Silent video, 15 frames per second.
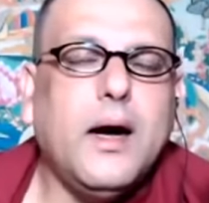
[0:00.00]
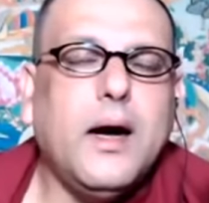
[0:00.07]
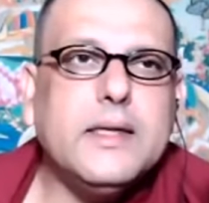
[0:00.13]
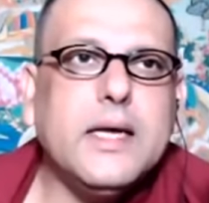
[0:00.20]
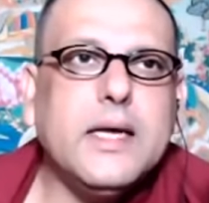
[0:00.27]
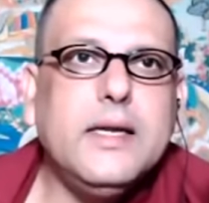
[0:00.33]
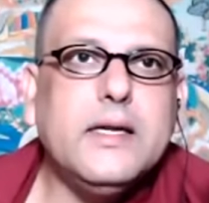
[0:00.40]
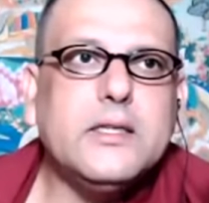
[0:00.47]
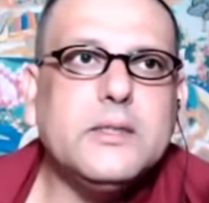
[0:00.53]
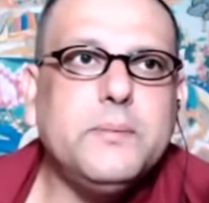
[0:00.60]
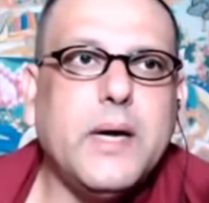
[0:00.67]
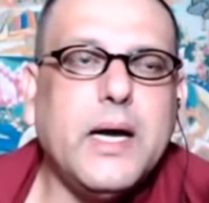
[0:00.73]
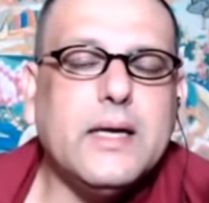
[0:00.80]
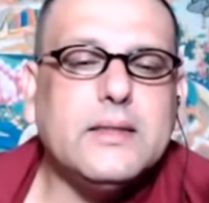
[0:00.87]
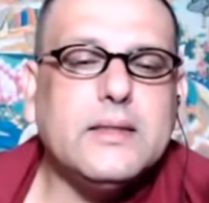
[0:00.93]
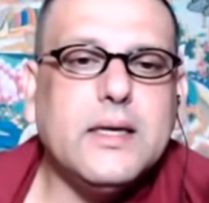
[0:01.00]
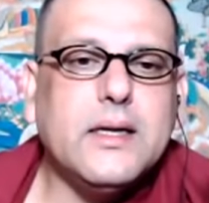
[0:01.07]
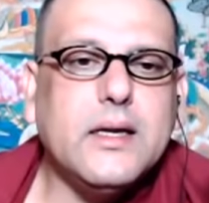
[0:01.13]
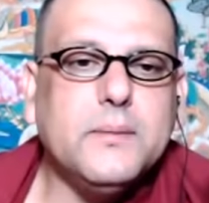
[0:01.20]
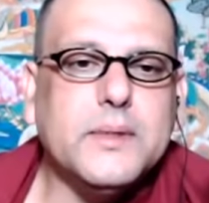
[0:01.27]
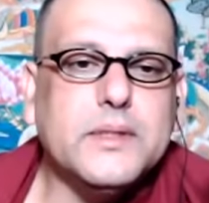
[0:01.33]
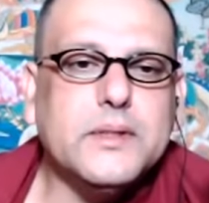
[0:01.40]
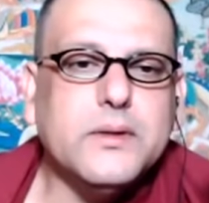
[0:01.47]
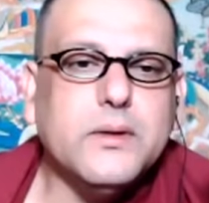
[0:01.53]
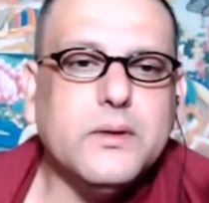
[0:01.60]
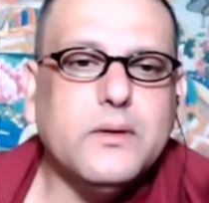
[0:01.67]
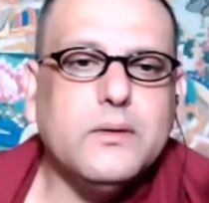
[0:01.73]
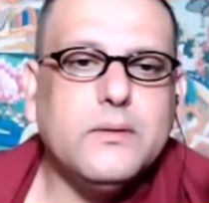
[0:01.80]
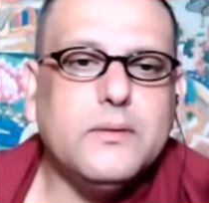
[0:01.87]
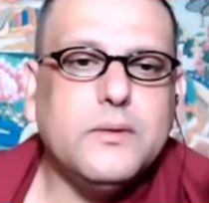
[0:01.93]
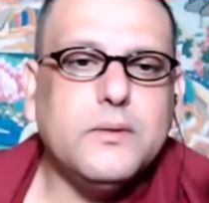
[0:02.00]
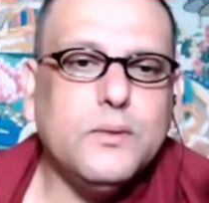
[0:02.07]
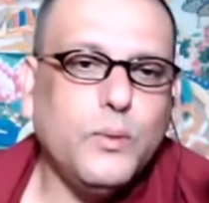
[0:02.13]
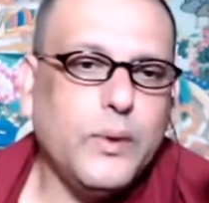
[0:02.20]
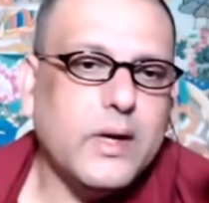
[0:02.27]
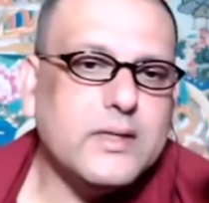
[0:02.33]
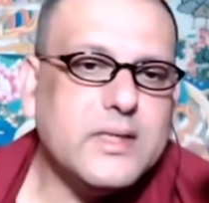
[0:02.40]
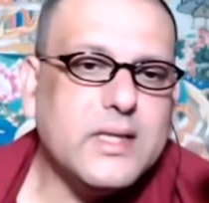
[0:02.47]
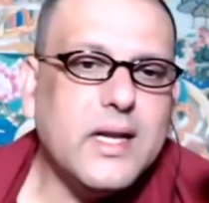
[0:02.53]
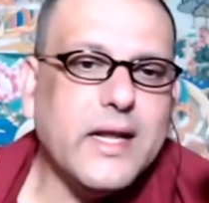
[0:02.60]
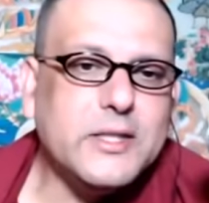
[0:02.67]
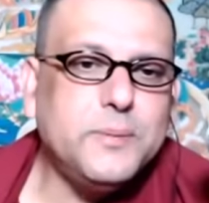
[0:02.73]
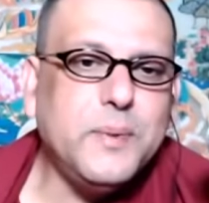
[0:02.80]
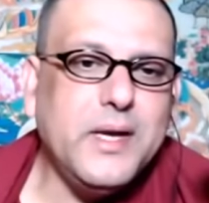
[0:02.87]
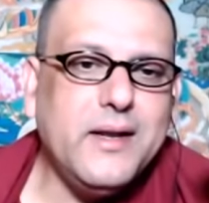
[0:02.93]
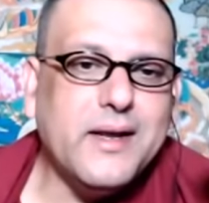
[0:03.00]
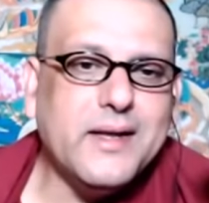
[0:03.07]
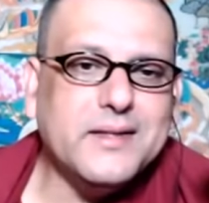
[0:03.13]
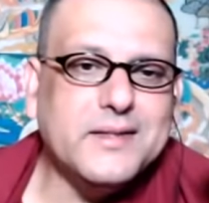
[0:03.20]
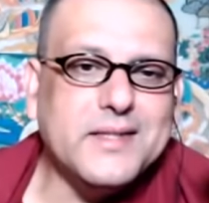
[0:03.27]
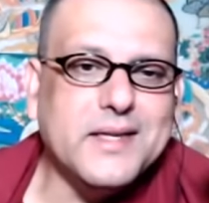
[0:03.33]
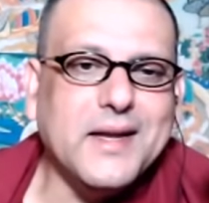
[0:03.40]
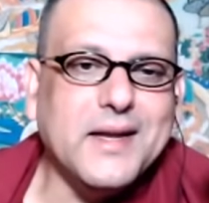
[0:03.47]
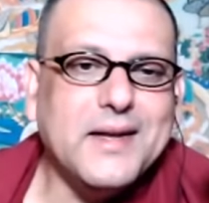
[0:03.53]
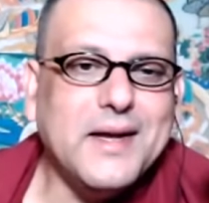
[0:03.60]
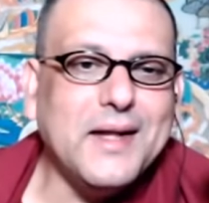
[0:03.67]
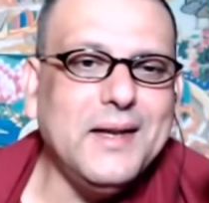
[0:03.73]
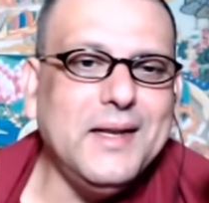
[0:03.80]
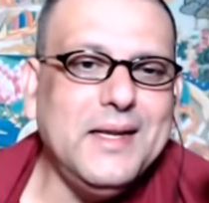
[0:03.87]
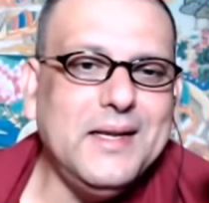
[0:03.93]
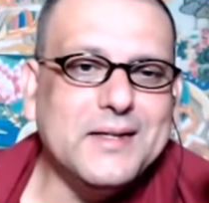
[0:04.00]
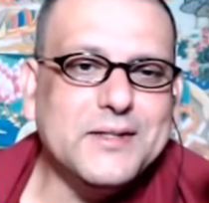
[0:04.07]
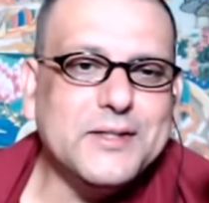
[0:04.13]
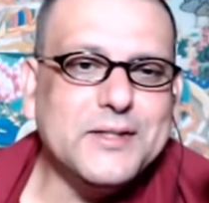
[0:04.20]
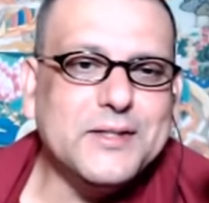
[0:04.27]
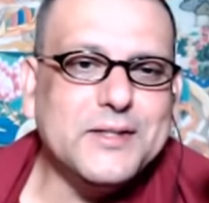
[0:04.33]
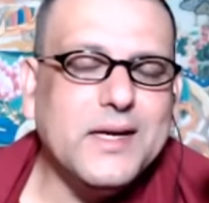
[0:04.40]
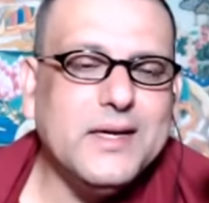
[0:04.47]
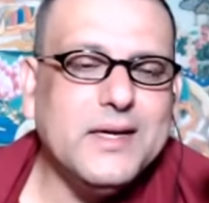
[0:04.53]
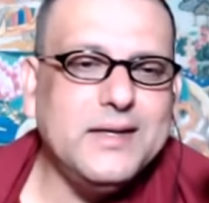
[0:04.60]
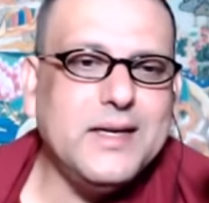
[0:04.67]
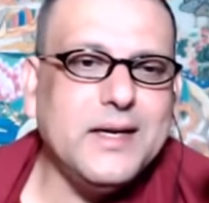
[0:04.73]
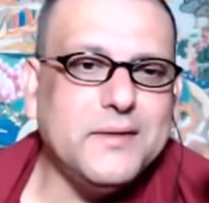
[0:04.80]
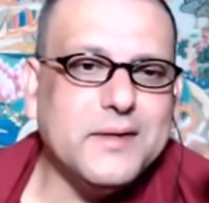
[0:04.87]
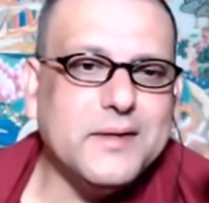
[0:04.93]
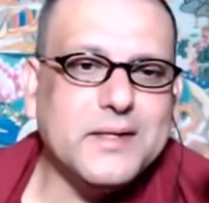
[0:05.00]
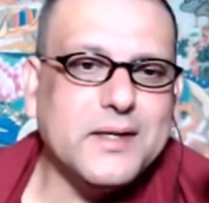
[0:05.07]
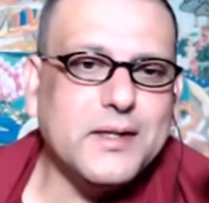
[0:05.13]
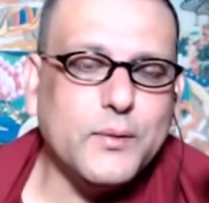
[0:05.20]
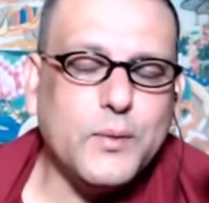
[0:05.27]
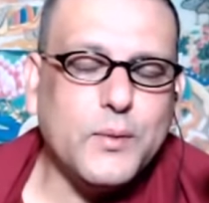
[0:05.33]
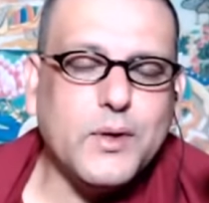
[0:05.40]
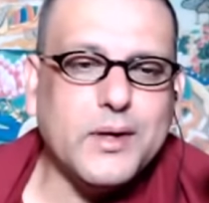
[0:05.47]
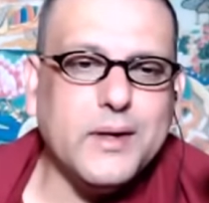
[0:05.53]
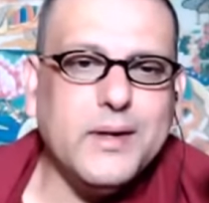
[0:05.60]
10 years past that episode, we are still experiencing a leadership deficit in the world.